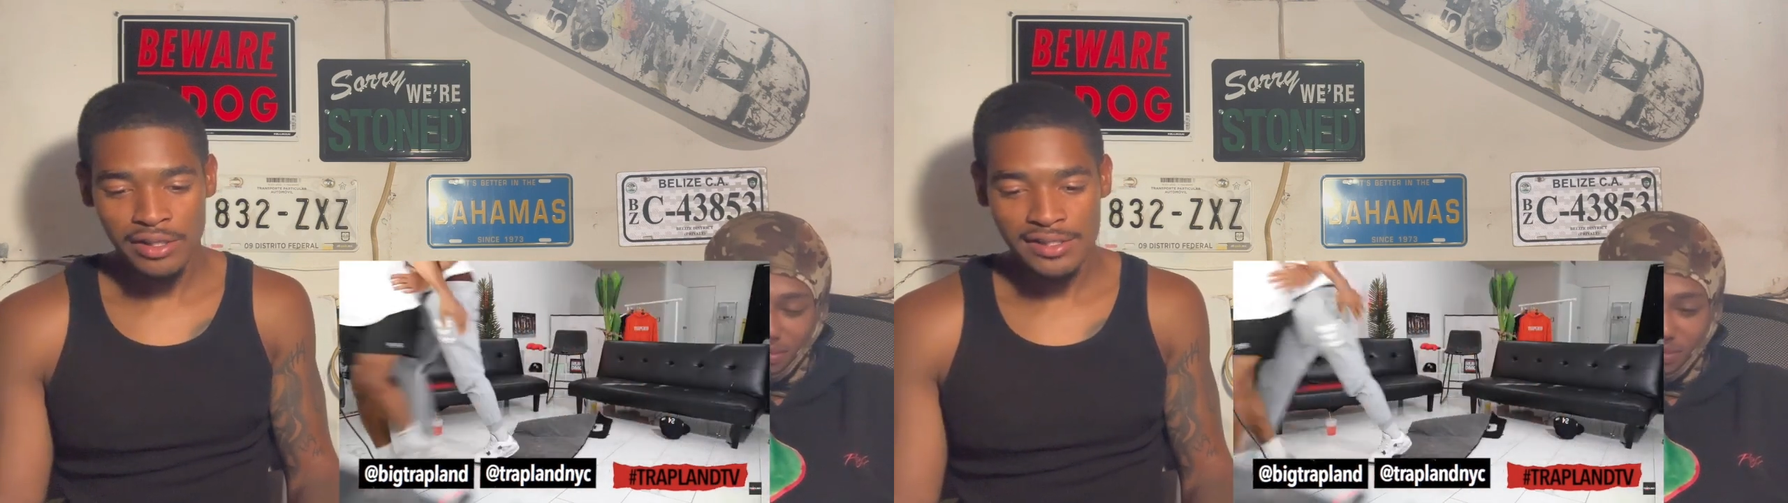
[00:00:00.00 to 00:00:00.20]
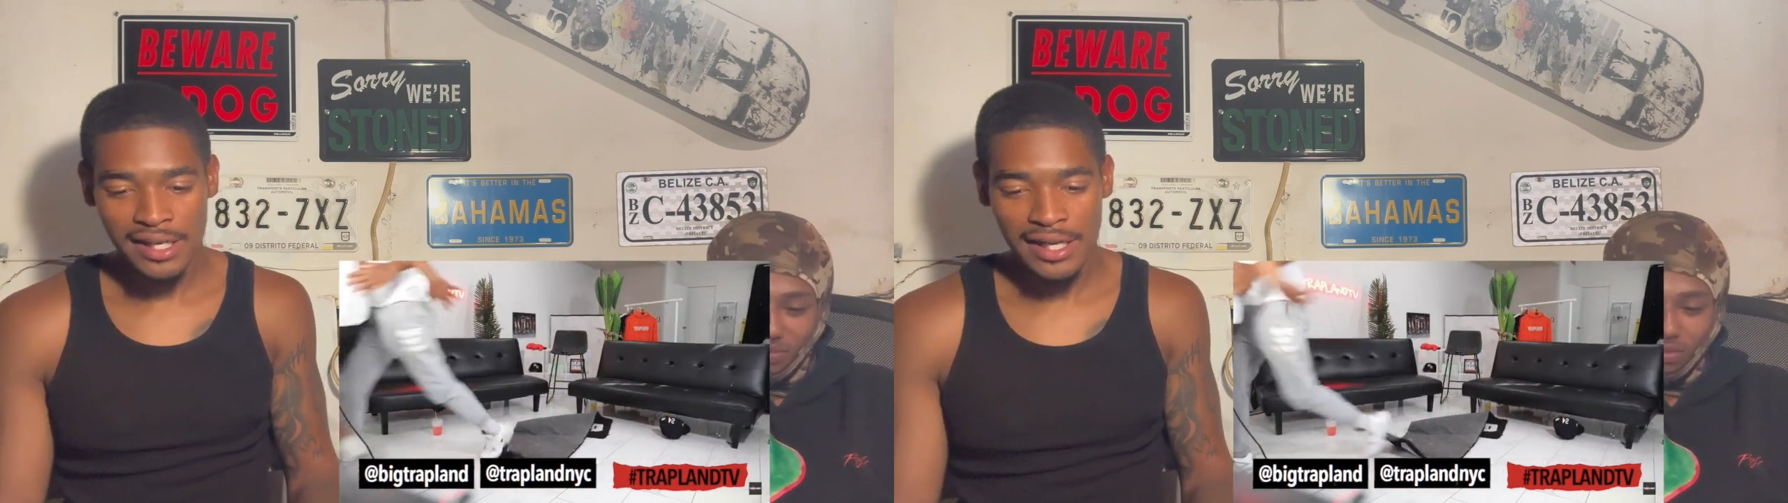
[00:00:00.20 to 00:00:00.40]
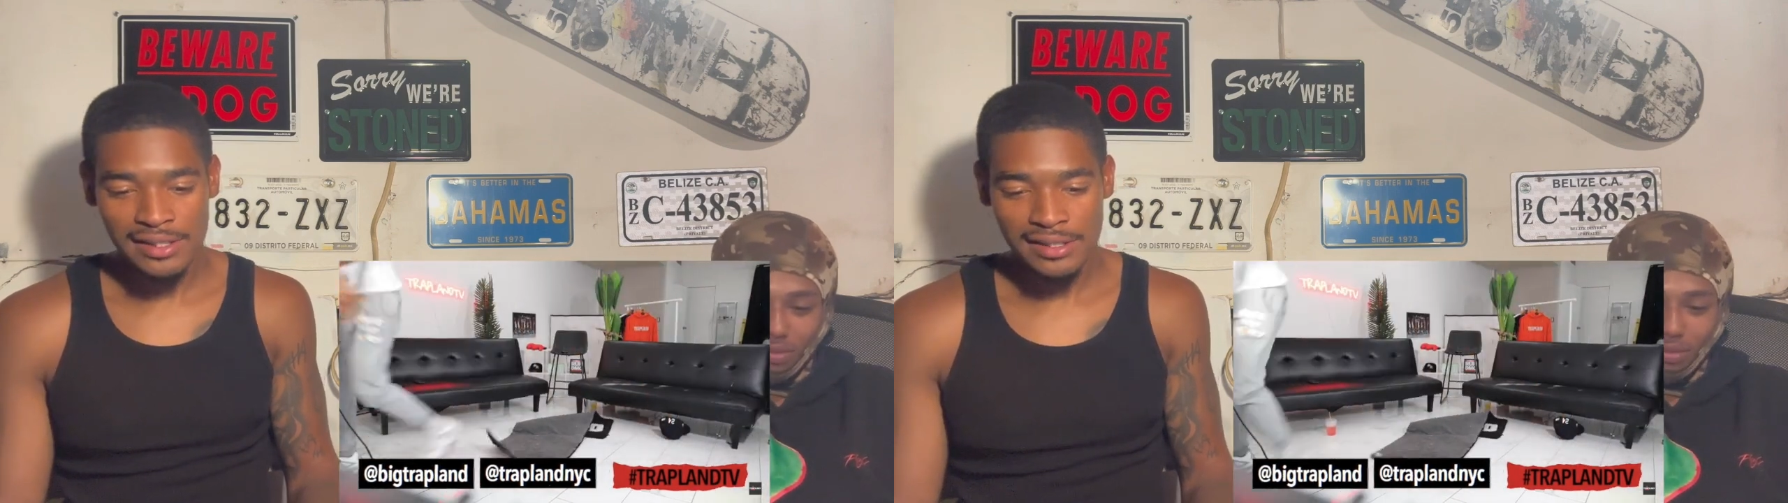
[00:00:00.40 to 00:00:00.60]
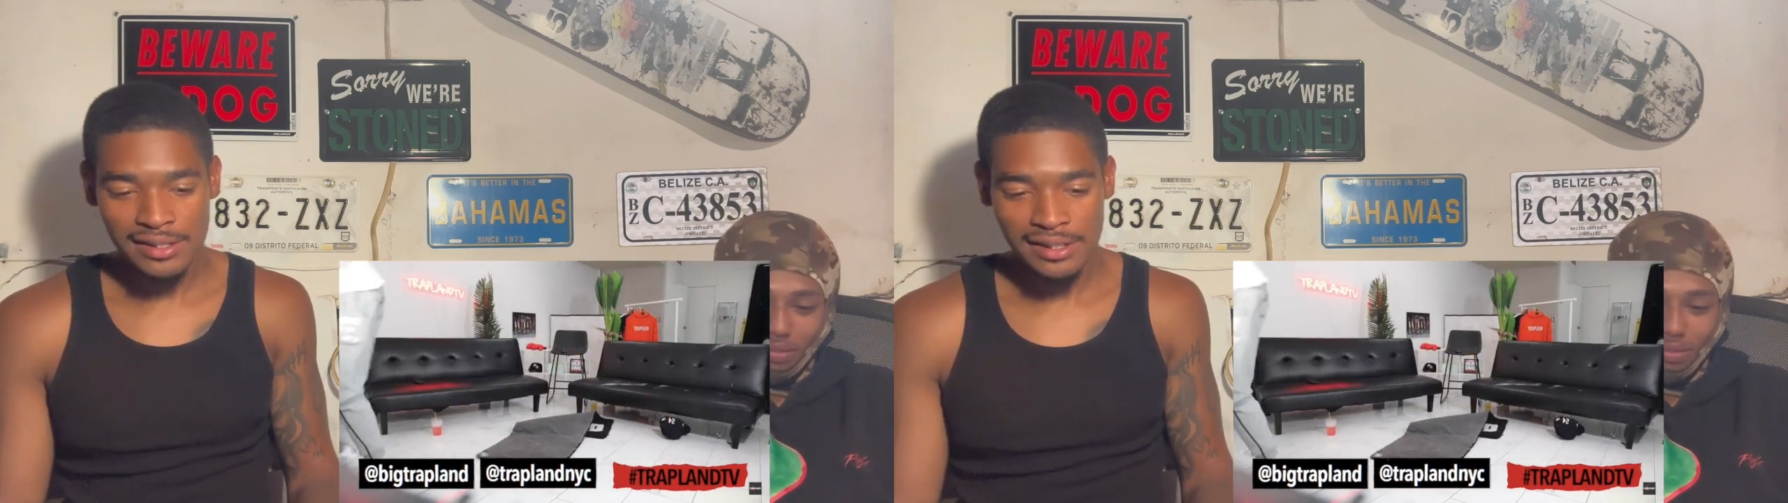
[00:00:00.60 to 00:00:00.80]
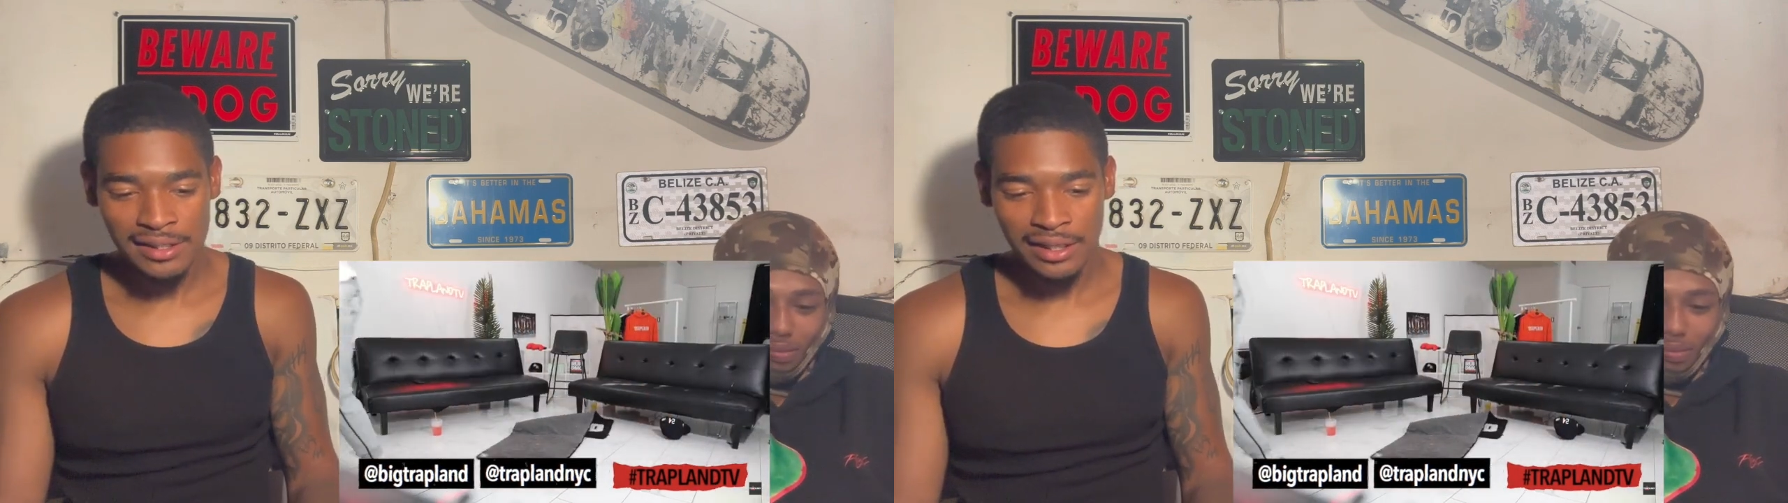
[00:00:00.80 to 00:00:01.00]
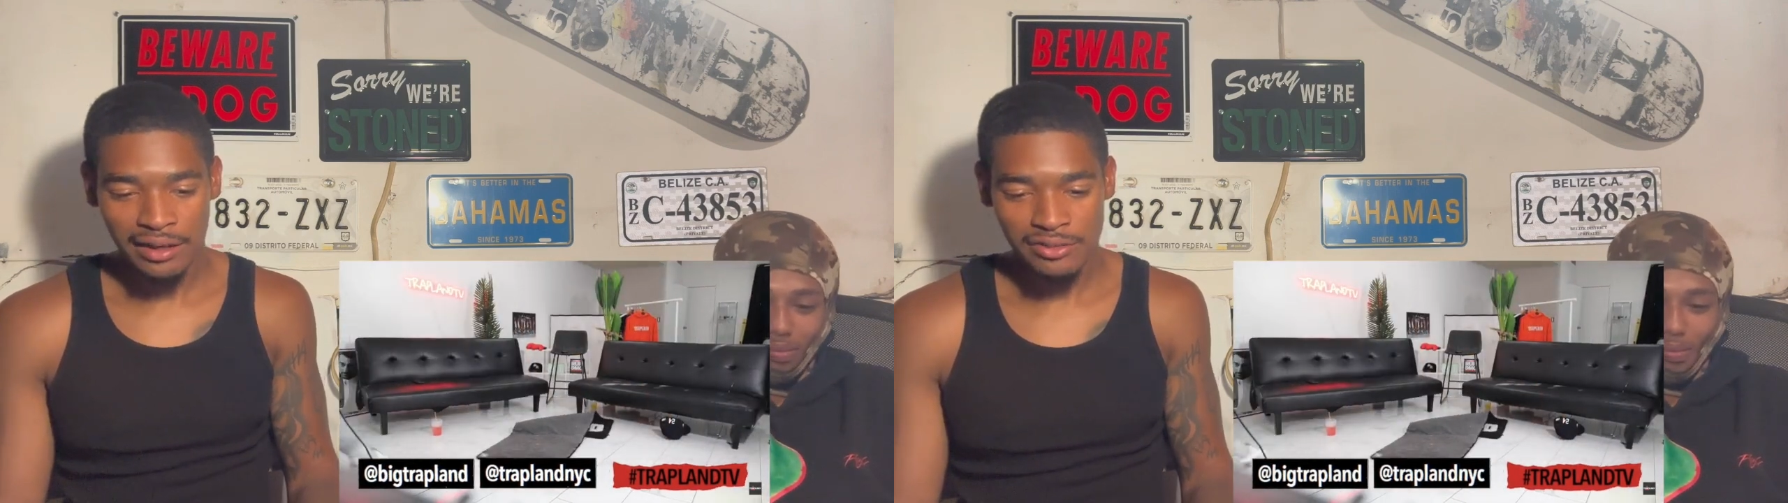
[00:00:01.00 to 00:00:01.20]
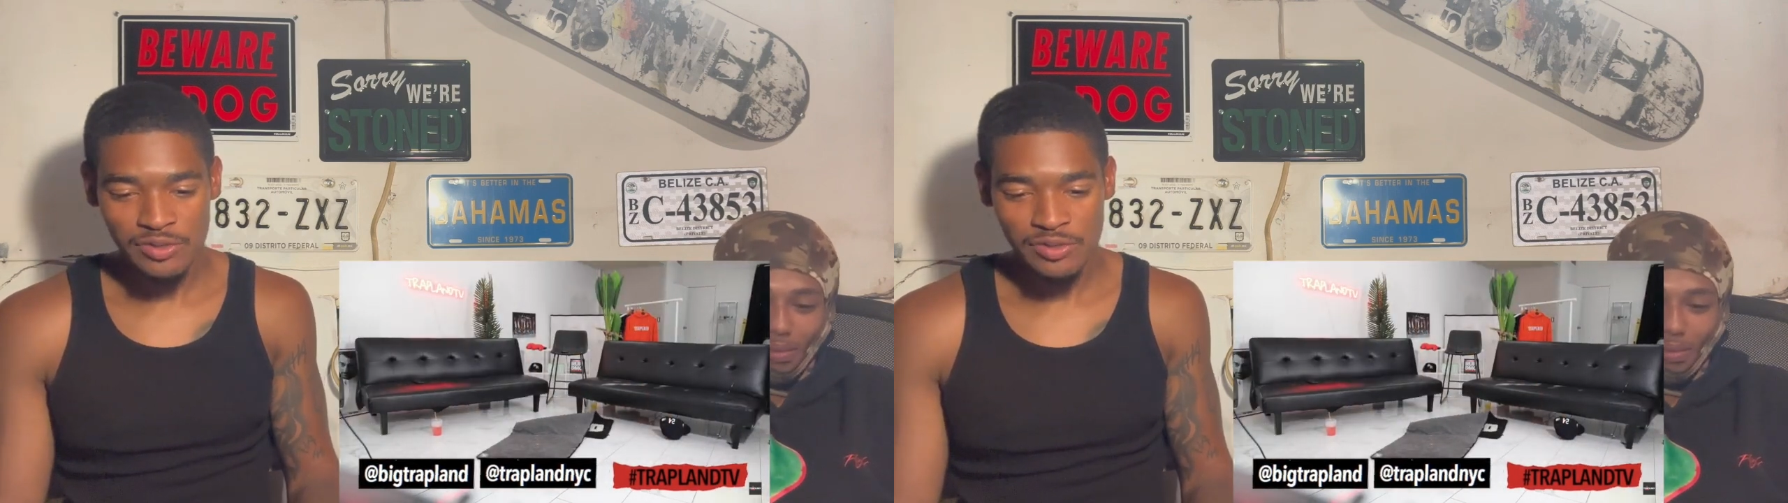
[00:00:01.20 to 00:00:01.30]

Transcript: his ass and shit now,